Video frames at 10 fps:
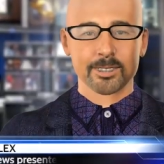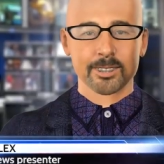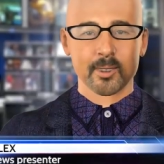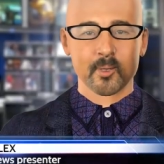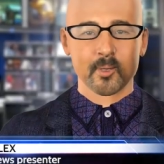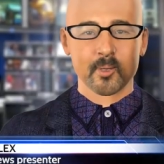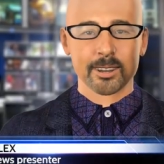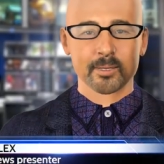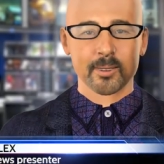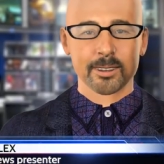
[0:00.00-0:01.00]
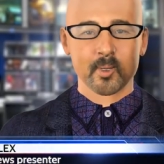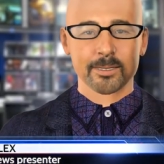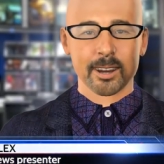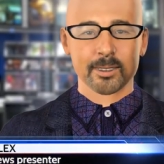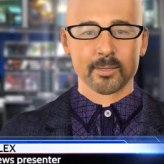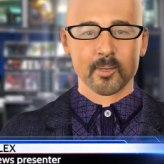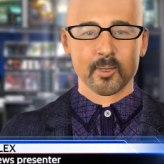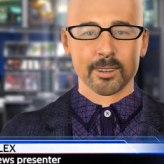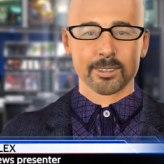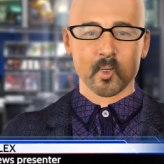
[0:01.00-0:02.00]
CULedger as a credit
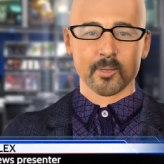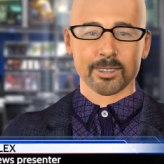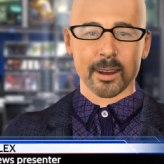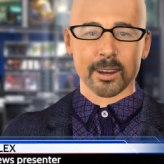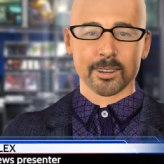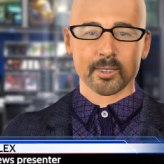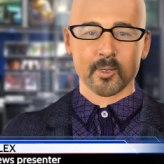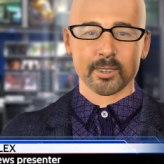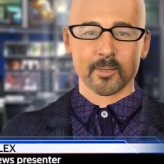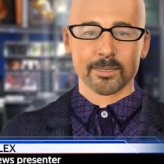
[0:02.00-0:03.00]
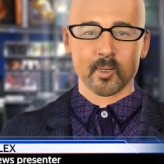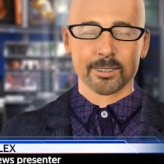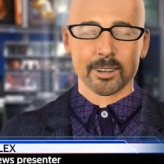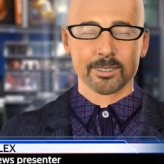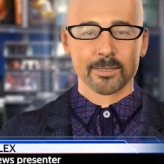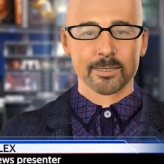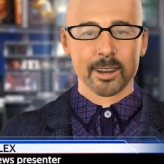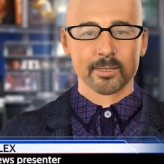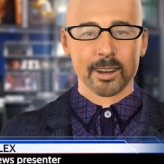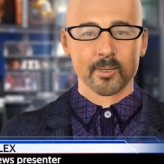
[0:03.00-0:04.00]
union service organization successfully
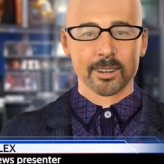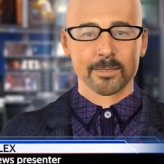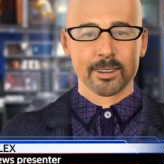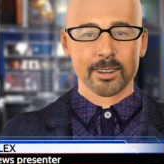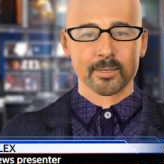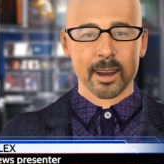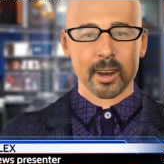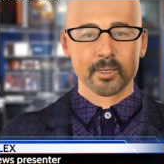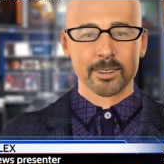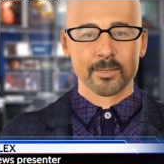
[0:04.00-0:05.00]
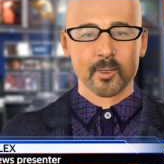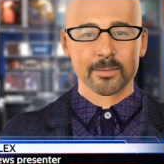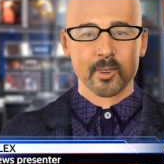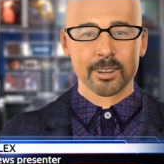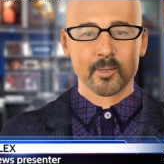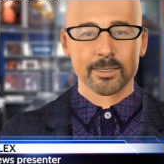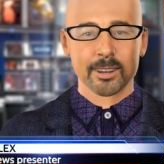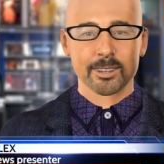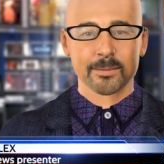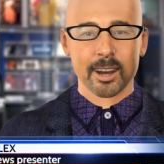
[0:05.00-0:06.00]
completed a pilot project with three
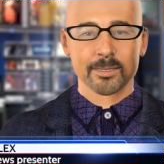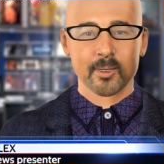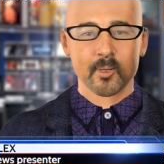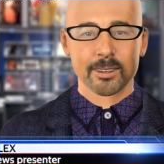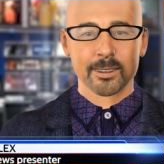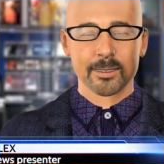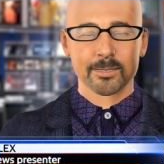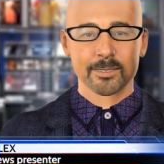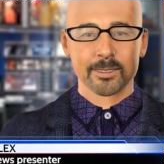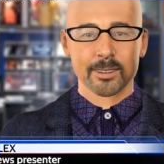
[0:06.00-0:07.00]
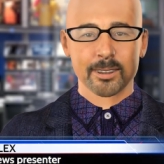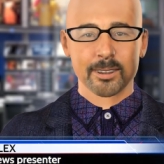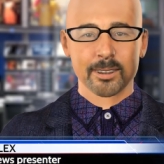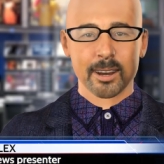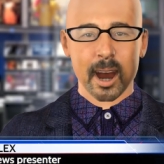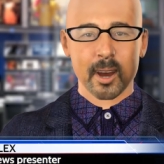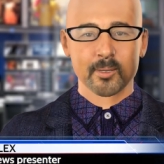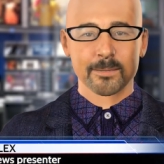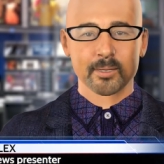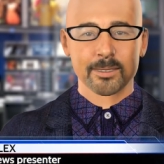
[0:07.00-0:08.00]
U.S. credit unions. An
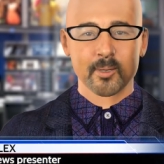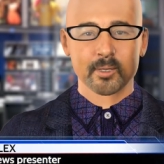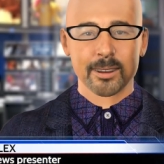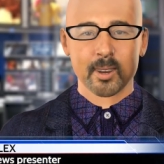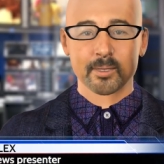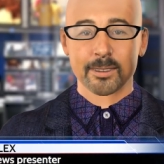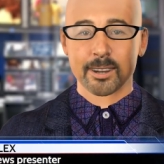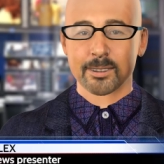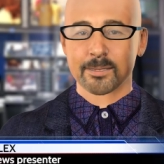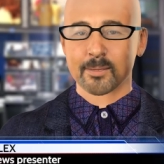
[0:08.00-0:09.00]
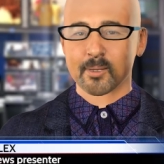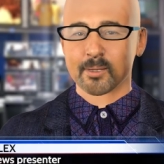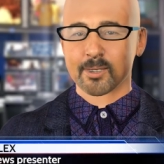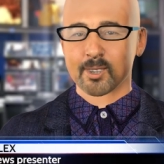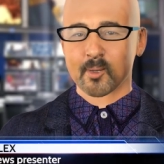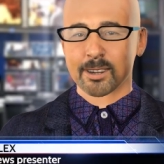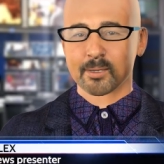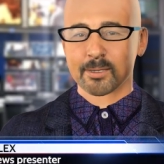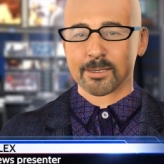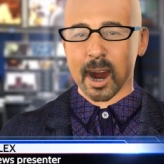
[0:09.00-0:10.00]
article published by FinTech Futures
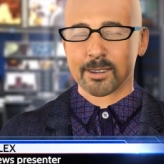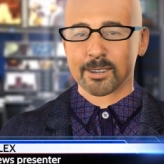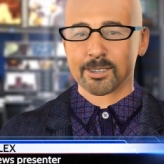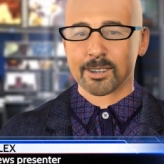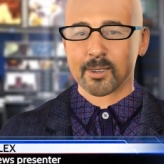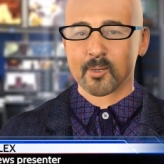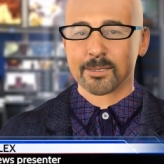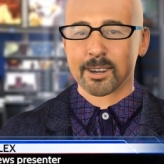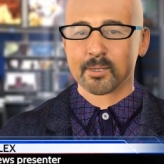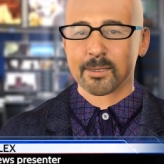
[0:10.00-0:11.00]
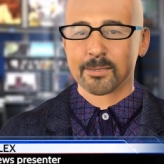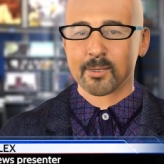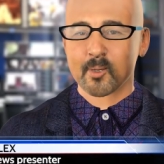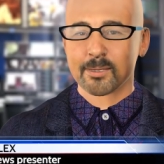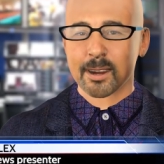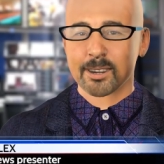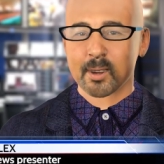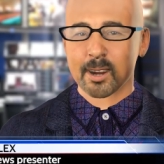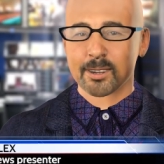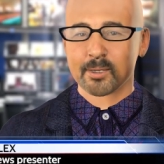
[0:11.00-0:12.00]
says, according to CULedger, Unify
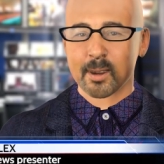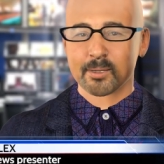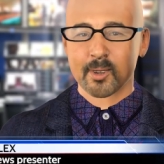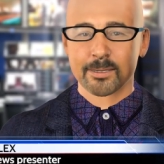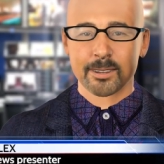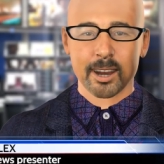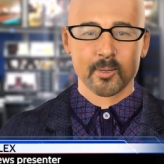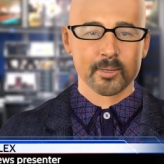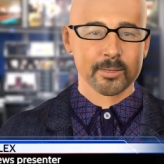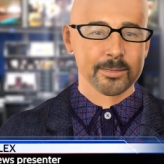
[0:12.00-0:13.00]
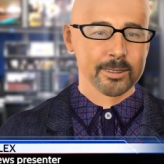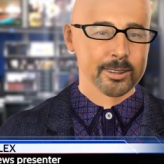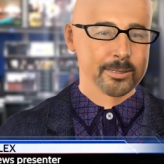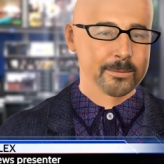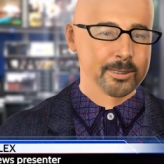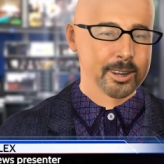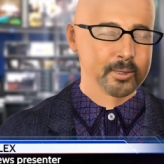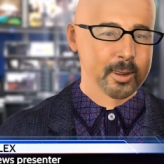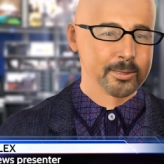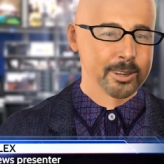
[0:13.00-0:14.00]
Financial Credit Union, Desert
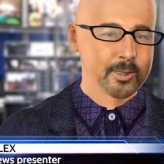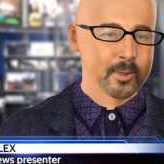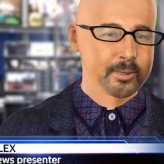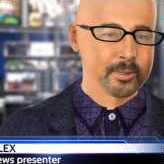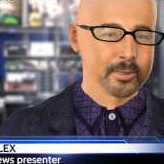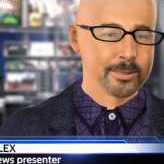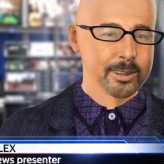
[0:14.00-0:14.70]
Financial Credit Union,